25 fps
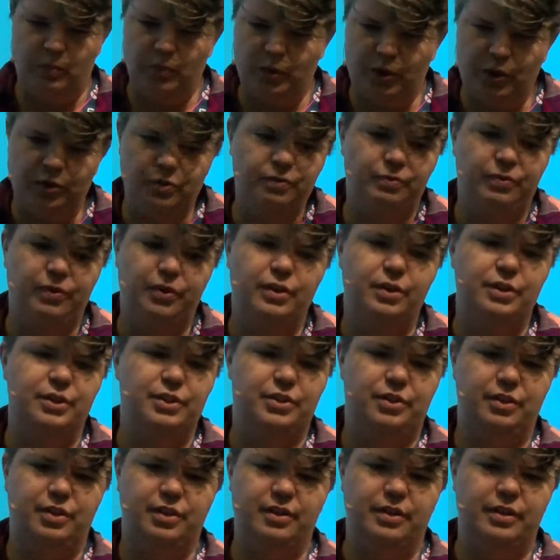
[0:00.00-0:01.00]
good
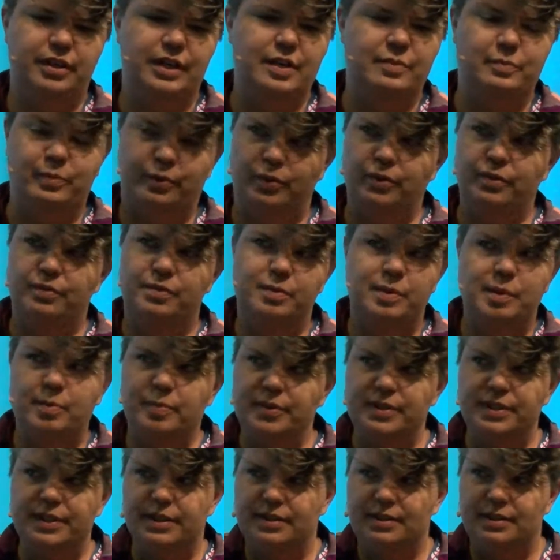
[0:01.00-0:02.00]
furniture improves
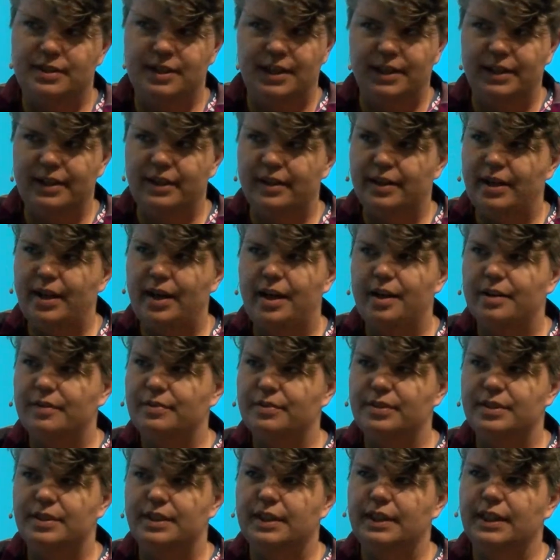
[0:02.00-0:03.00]
people's daily
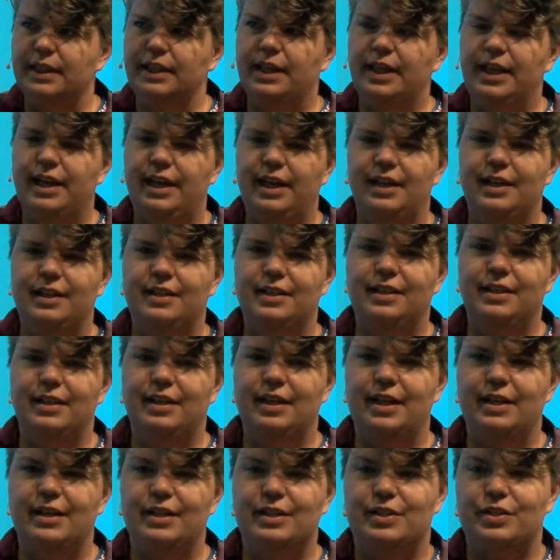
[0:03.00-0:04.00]
lives,
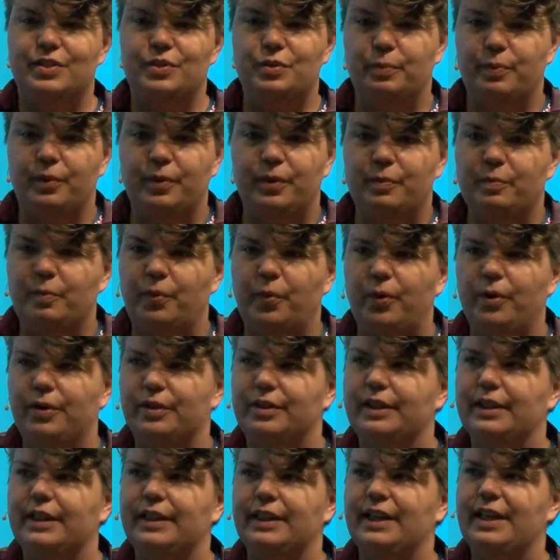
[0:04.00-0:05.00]
and it's super
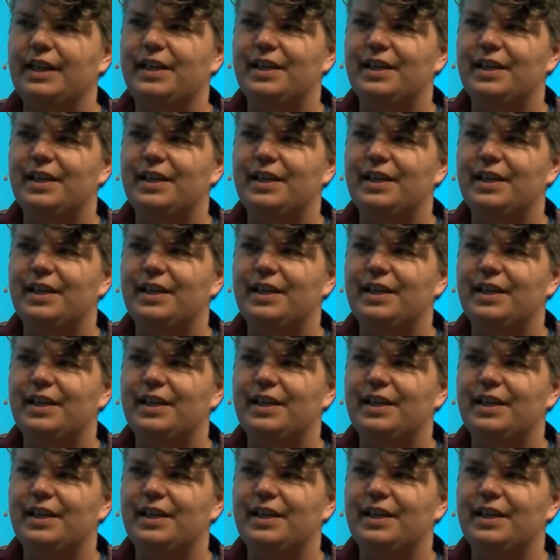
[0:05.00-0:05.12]
important.